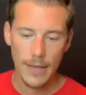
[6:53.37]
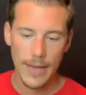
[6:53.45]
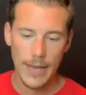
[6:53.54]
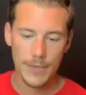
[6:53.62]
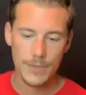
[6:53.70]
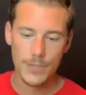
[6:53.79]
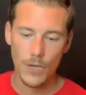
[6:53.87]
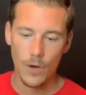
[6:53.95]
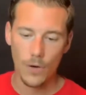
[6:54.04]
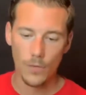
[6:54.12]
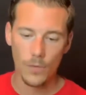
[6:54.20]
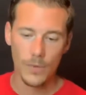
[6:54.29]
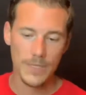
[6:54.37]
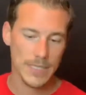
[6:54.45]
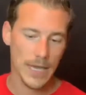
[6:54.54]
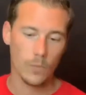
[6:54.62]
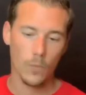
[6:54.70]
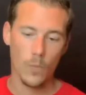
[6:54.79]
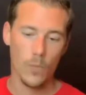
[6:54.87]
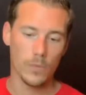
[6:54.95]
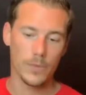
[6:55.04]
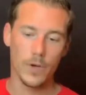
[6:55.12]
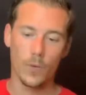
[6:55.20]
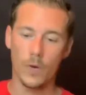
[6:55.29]
And so we said,
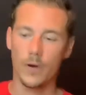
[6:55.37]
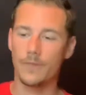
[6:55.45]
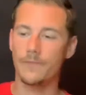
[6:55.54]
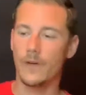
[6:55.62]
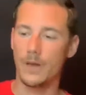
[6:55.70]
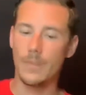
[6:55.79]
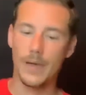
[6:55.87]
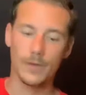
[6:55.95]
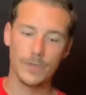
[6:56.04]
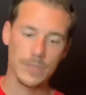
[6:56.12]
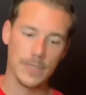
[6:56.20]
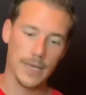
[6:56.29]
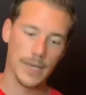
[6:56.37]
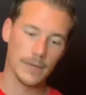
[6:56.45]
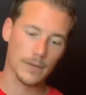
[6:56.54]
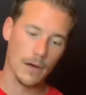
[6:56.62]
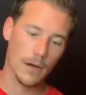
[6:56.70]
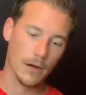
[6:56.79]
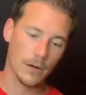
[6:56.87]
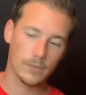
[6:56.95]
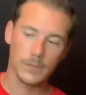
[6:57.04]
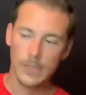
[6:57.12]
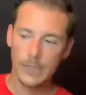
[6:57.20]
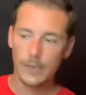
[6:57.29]
what are the fundamentals? They
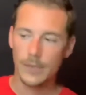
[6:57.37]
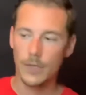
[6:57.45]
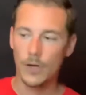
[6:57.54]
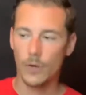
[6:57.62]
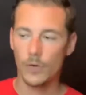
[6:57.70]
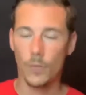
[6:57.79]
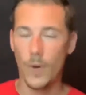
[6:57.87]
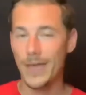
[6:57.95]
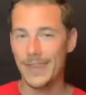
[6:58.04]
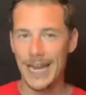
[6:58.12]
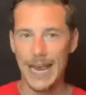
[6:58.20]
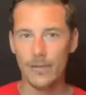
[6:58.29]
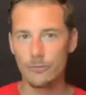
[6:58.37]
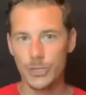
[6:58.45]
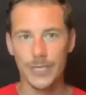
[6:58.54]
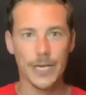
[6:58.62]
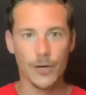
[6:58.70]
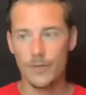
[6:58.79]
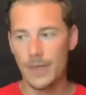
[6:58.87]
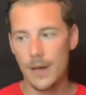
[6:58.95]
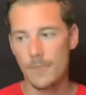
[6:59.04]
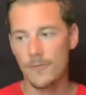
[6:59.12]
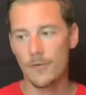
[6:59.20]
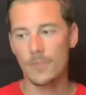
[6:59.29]
are, the way that I usually hear
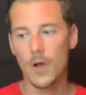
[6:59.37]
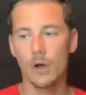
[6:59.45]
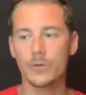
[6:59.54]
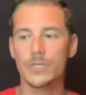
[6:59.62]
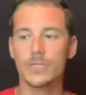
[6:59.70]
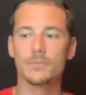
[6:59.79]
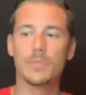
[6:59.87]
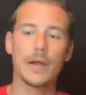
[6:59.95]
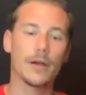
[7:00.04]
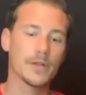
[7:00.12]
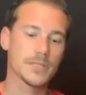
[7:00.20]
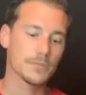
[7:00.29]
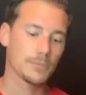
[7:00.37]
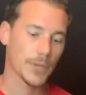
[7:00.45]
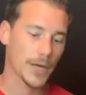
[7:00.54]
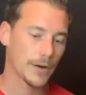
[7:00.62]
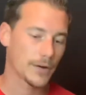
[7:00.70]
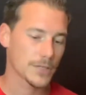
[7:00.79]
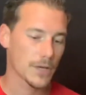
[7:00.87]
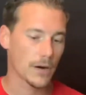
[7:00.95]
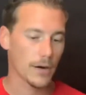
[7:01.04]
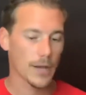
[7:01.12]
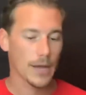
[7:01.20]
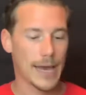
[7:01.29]
them from coaches and parents and players
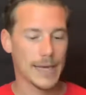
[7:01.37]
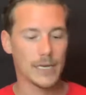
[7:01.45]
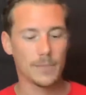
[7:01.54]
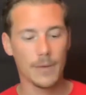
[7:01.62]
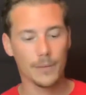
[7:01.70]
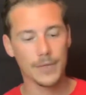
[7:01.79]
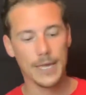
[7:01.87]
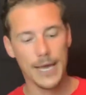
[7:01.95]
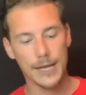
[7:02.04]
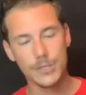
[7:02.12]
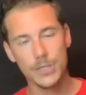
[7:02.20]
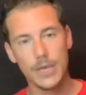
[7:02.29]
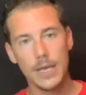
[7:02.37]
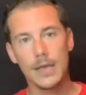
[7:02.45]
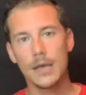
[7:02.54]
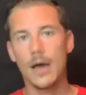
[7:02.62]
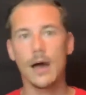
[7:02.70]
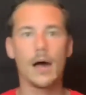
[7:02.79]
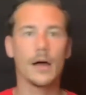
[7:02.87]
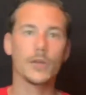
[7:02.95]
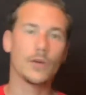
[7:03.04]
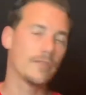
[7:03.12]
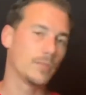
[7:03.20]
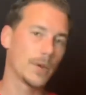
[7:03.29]
are, need to be able to catch.
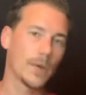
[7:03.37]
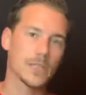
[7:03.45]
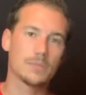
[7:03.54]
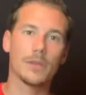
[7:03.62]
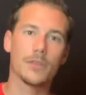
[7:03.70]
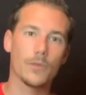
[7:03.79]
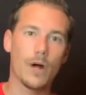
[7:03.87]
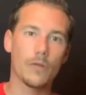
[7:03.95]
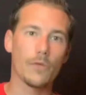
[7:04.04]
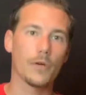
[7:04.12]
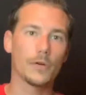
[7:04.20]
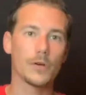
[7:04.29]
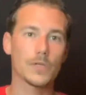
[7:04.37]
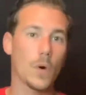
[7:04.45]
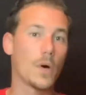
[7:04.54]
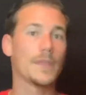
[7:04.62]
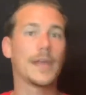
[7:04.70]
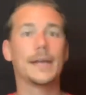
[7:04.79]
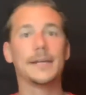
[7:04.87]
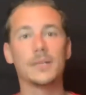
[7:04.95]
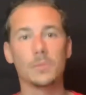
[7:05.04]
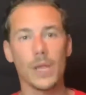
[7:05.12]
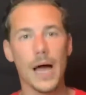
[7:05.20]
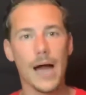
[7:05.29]
Everybody wants me to throw out runners. Oh, and then I need
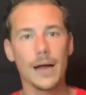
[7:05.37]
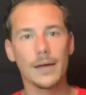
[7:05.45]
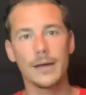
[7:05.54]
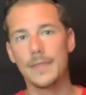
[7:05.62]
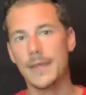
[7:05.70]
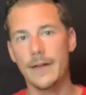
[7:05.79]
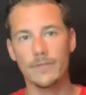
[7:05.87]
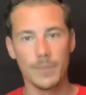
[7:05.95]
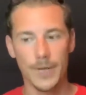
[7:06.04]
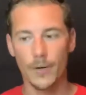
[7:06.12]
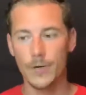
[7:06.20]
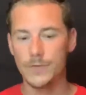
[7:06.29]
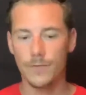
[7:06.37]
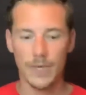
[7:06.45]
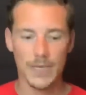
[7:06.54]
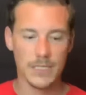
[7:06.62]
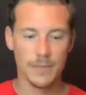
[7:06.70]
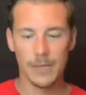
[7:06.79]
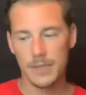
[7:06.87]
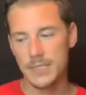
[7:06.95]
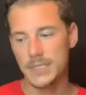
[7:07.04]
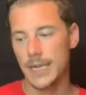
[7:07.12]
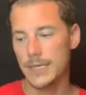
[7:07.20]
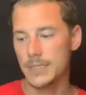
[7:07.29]
to block. And then everybody always forgets about the
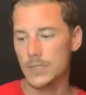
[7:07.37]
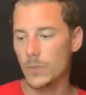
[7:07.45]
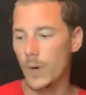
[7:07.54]
stances.